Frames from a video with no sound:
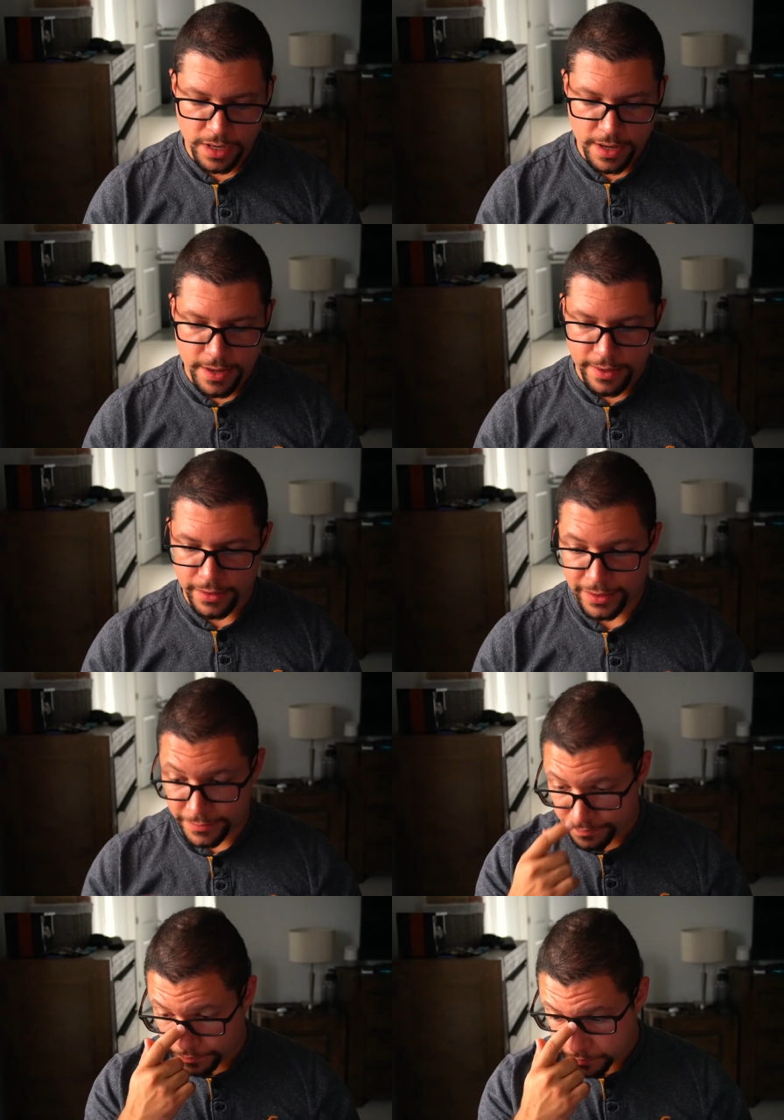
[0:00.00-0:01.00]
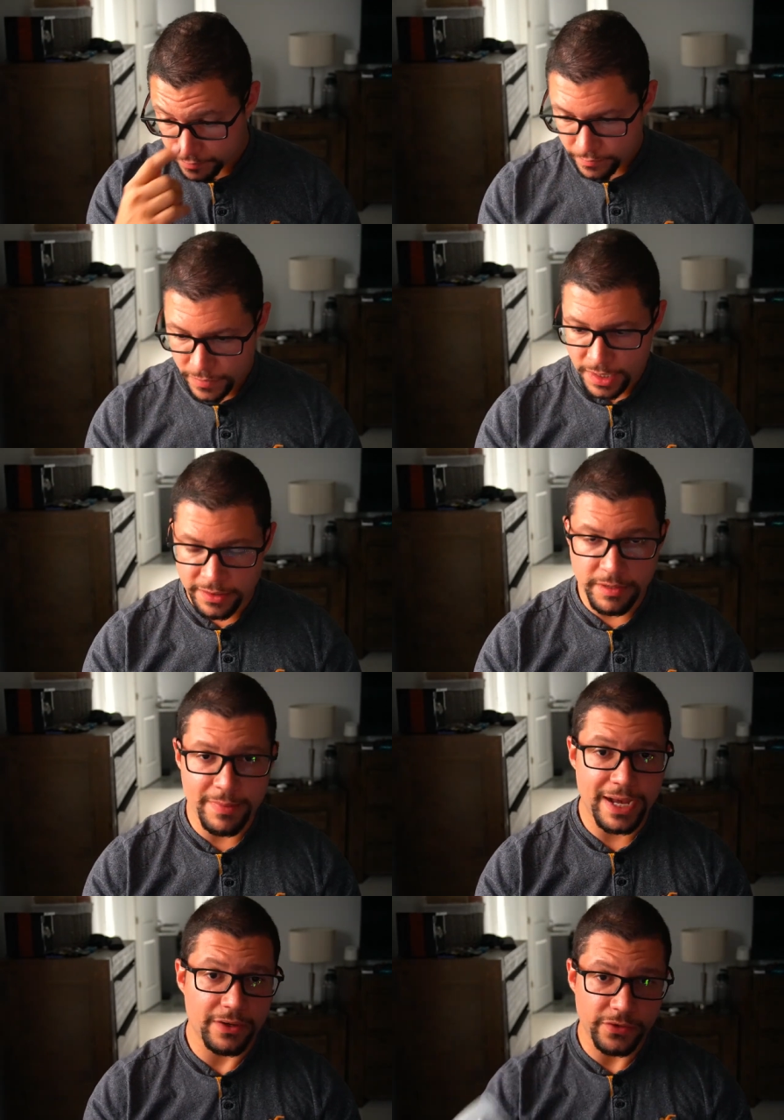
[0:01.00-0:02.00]
Um, the
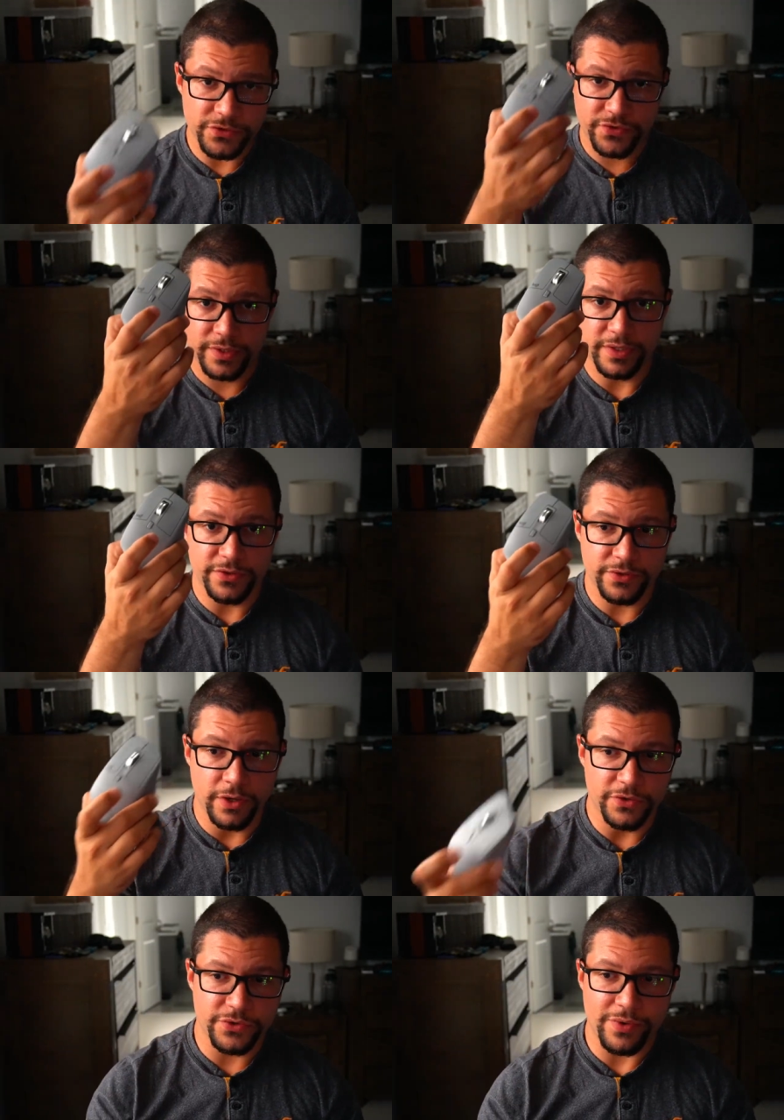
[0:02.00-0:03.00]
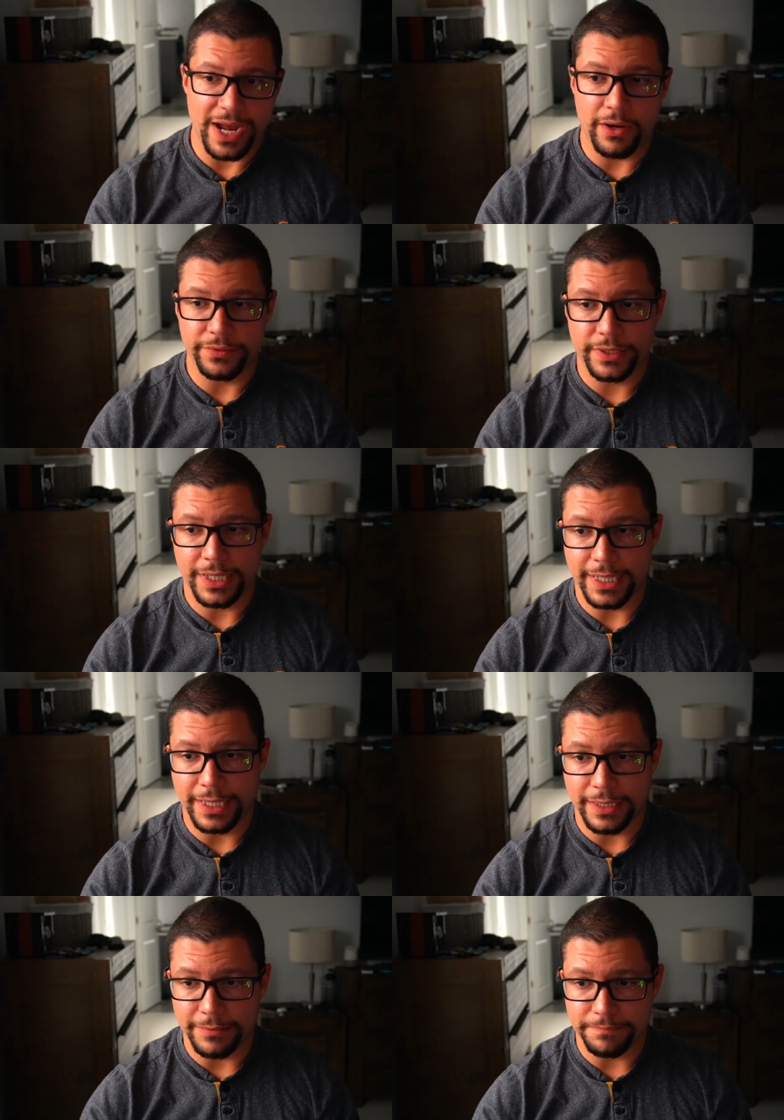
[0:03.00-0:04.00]
mouse, this goes around um,